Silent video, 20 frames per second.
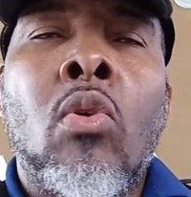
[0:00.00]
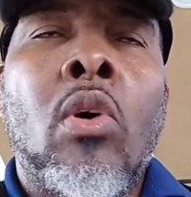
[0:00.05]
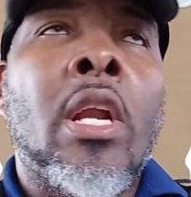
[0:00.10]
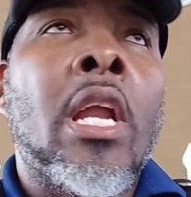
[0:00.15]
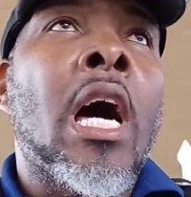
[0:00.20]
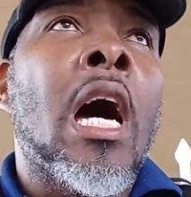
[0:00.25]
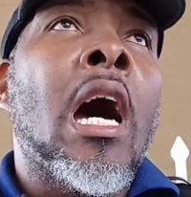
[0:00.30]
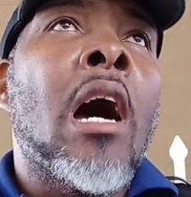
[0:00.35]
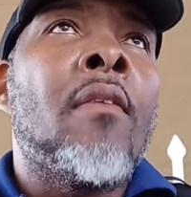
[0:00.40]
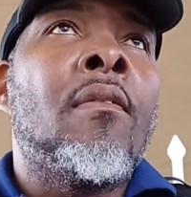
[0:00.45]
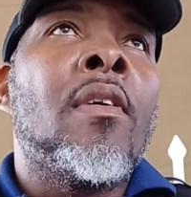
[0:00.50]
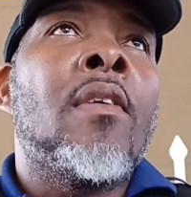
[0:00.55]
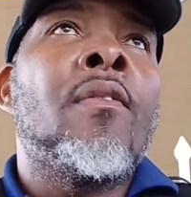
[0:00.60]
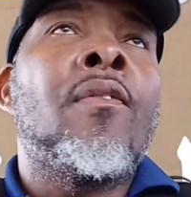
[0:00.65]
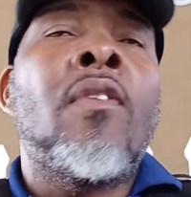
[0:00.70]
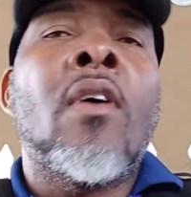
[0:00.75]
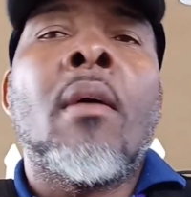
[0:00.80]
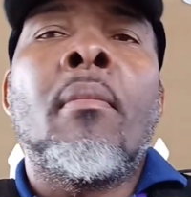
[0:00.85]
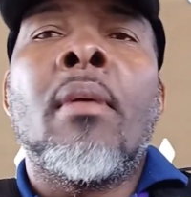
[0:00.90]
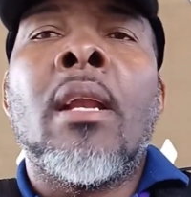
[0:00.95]
want to have him
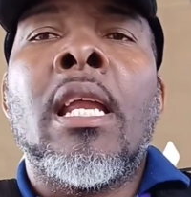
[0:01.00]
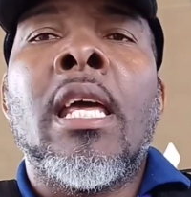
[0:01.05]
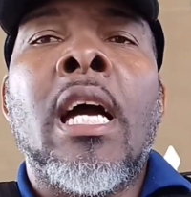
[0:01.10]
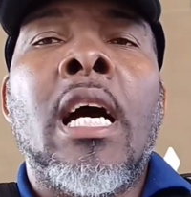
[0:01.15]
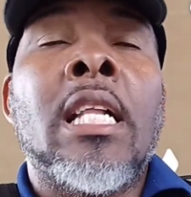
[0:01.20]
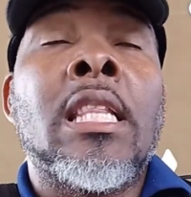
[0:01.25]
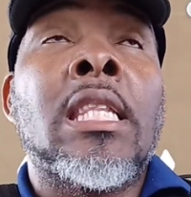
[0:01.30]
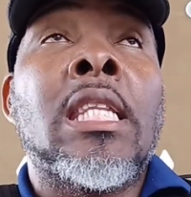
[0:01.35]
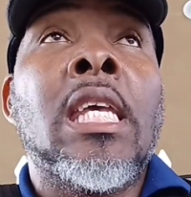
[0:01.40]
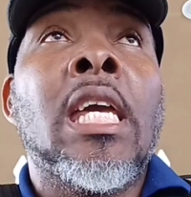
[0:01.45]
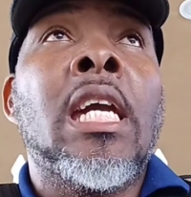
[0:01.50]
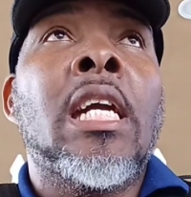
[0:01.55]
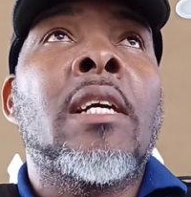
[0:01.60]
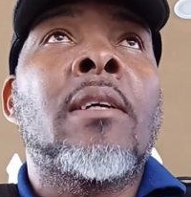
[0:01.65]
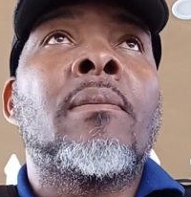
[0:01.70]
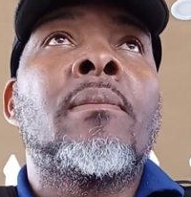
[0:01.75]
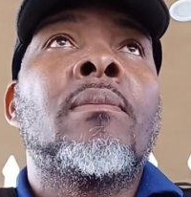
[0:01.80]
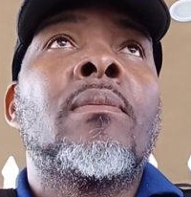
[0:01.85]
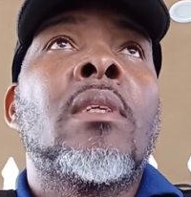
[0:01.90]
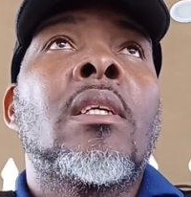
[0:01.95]
family and thing.